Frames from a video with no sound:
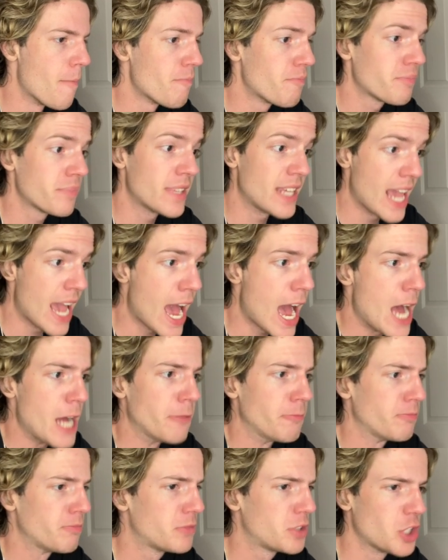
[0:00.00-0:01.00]
Yeah,
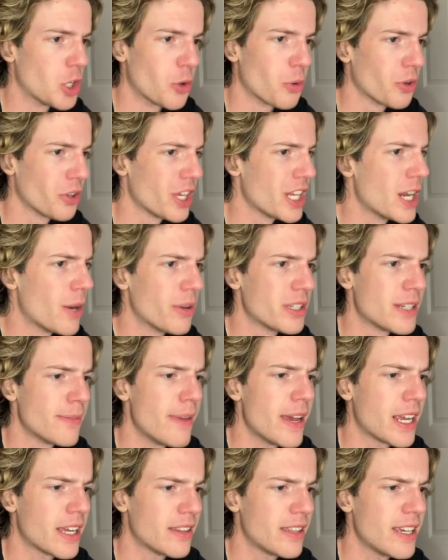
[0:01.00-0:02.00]
don't really know what to
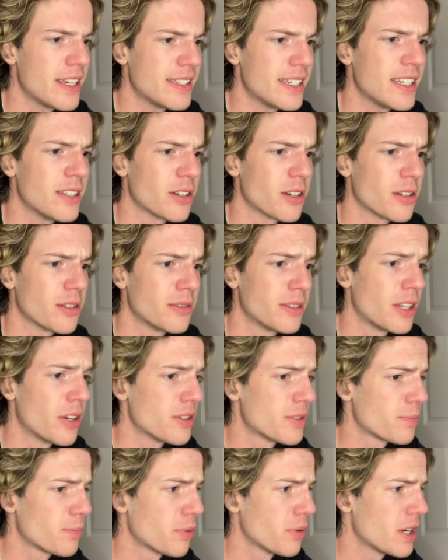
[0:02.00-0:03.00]
make of these either. That
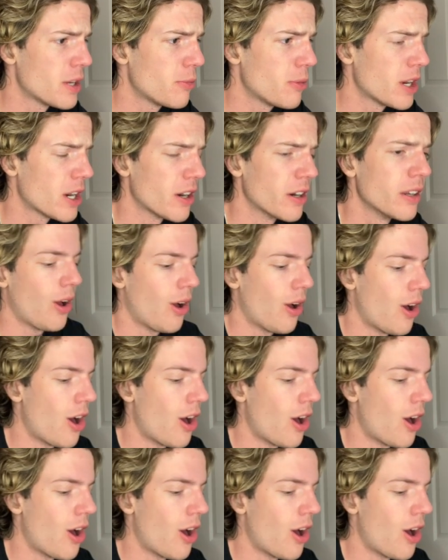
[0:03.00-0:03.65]
was pretty weird.